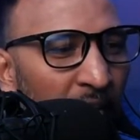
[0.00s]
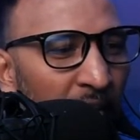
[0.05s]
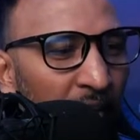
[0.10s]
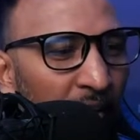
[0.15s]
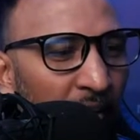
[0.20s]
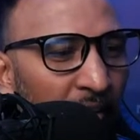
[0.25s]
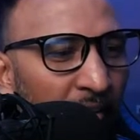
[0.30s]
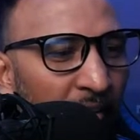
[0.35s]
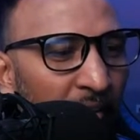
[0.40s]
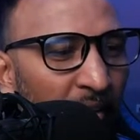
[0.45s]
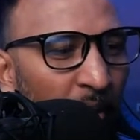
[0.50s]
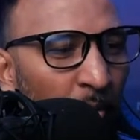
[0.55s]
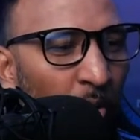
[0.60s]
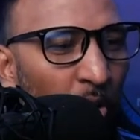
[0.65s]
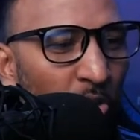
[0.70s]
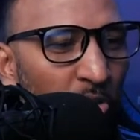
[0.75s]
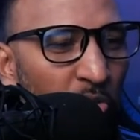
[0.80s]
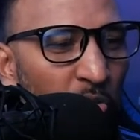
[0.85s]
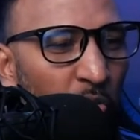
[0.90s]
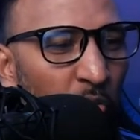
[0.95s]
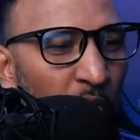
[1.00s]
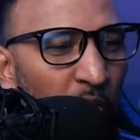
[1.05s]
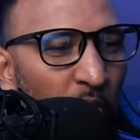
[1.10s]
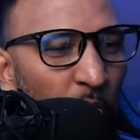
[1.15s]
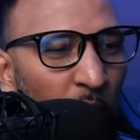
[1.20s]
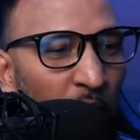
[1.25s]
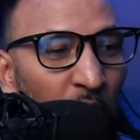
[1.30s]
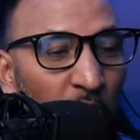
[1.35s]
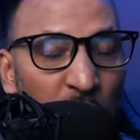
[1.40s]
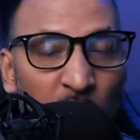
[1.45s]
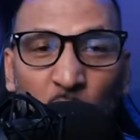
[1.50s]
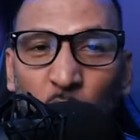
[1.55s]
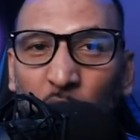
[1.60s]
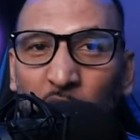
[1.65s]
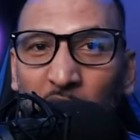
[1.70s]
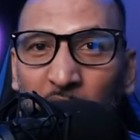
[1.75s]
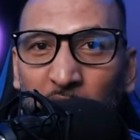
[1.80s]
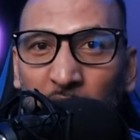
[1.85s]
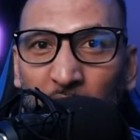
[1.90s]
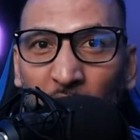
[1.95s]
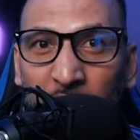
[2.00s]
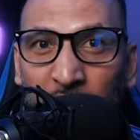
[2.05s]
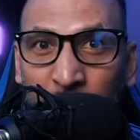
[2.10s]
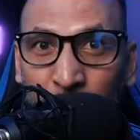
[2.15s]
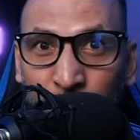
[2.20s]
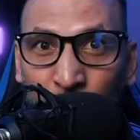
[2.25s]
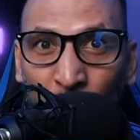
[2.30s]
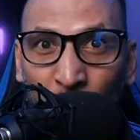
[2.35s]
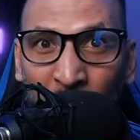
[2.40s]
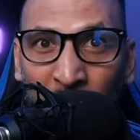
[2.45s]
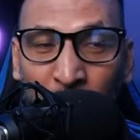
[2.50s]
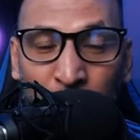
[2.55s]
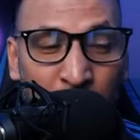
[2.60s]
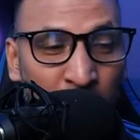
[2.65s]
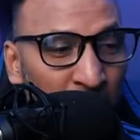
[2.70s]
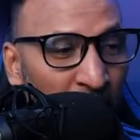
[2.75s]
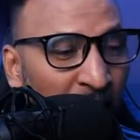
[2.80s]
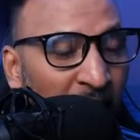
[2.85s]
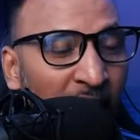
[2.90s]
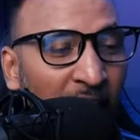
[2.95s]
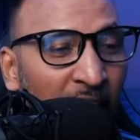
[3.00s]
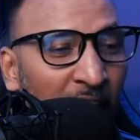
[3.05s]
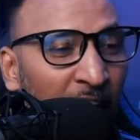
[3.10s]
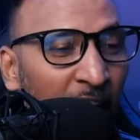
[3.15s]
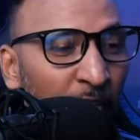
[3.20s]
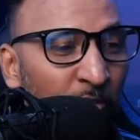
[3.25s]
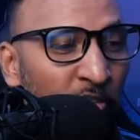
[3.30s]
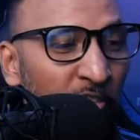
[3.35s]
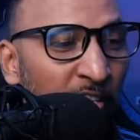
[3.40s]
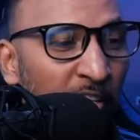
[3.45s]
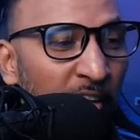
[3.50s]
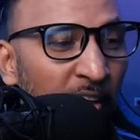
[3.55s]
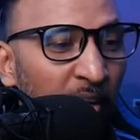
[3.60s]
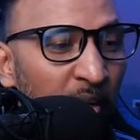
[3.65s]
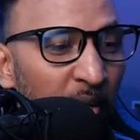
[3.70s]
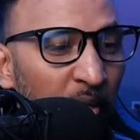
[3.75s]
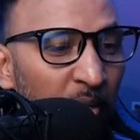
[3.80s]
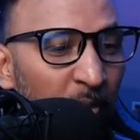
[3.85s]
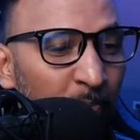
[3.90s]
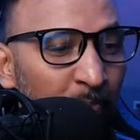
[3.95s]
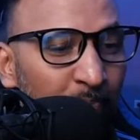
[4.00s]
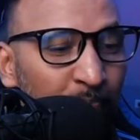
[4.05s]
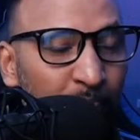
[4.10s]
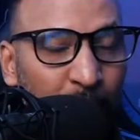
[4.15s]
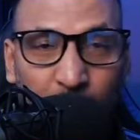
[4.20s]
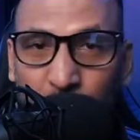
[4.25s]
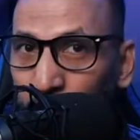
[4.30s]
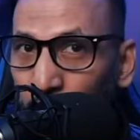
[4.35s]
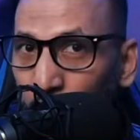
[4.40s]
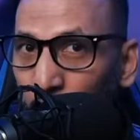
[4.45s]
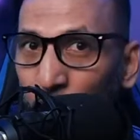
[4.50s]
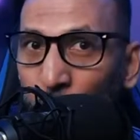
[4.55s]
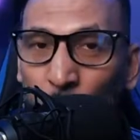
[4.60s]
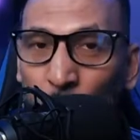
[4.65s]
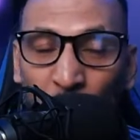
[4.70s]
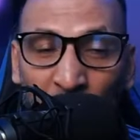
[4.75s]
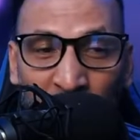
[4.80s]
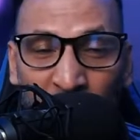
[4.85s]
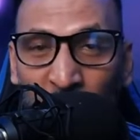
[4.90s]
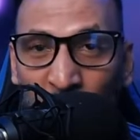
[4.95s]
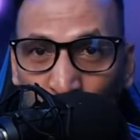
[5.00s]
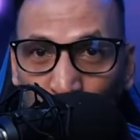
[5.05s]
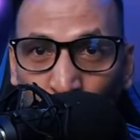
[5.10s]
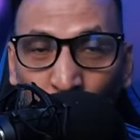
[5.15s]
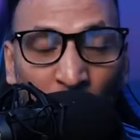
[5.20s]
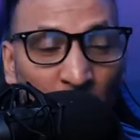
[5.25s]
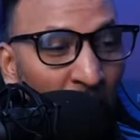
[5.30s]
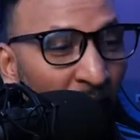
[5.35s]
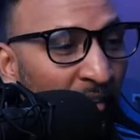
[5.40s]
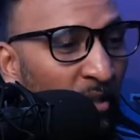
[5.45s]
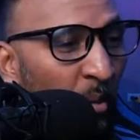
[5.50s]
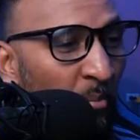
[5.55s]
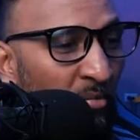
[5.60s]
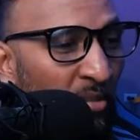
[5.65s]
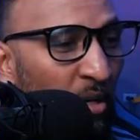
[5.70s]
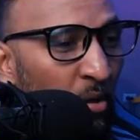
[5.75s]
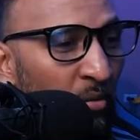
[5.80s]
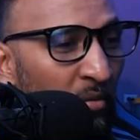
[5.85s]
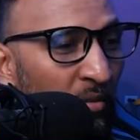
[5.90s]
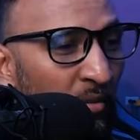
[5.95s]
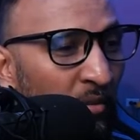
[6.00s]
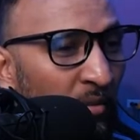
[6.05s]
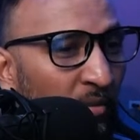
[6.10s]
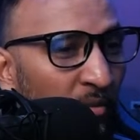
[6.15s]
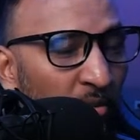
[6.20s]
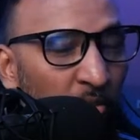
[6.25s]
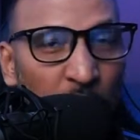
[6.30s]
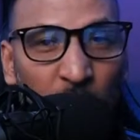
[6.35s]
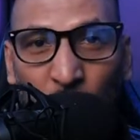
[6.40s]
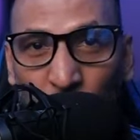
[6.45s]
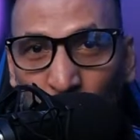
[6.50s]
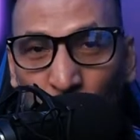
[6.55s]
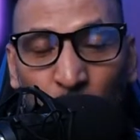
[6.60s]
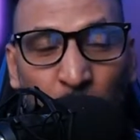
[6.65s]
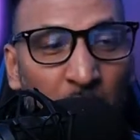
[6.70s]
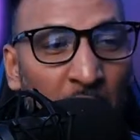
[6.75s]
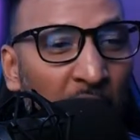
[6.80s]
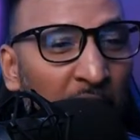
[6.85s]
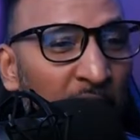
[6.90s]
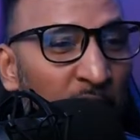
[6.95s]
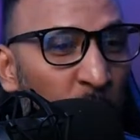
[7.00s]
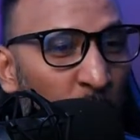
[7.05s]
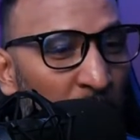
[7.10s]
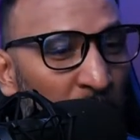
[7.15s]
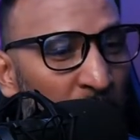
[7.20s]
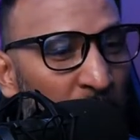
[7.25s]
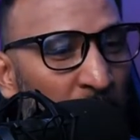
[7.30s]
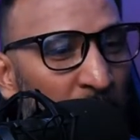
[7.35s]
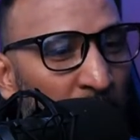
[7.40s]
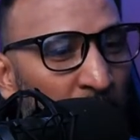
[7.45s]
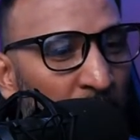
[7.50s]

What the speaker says: And then also, we're also doing a giveaway for EAFC, the new one when it comes out. So look out for that as well.